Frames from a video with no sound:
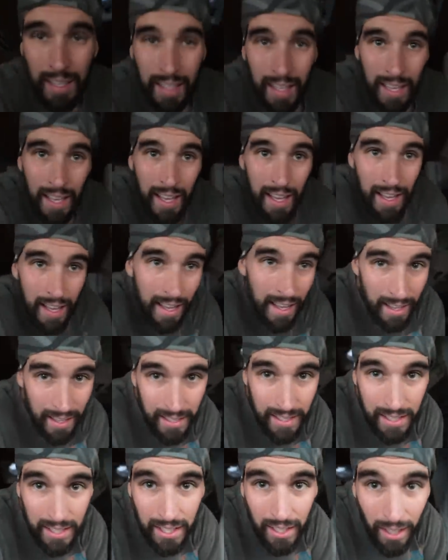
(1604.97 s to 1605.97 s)

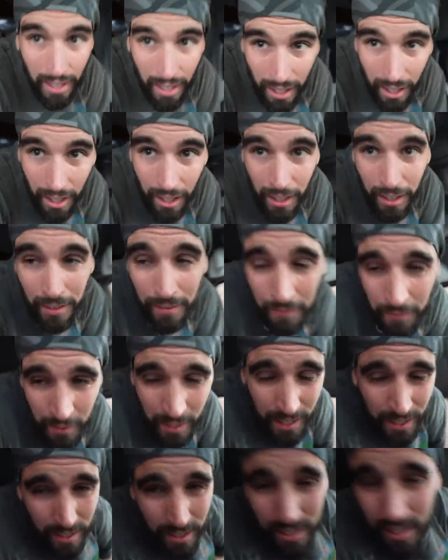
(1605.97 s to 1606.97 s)
yes, sir.
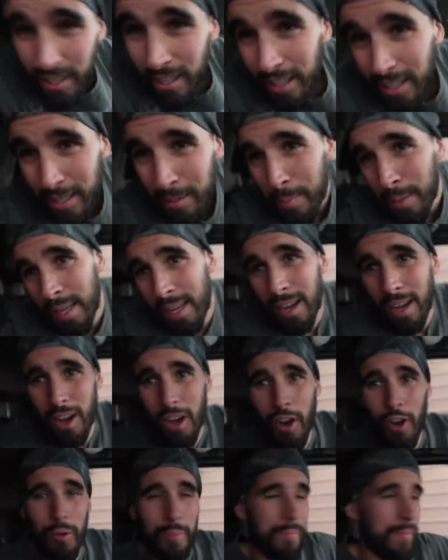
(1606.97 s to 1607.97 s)
Feels good to be
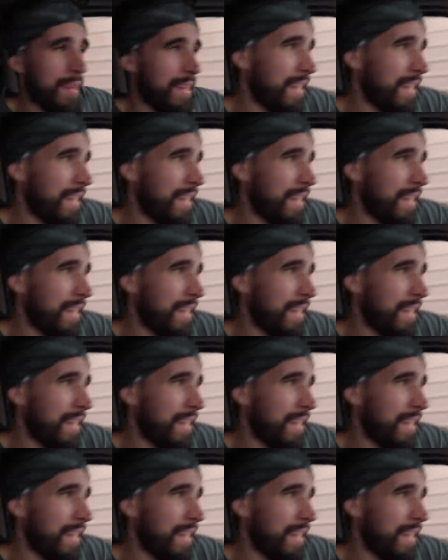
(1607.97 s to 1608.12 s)
home.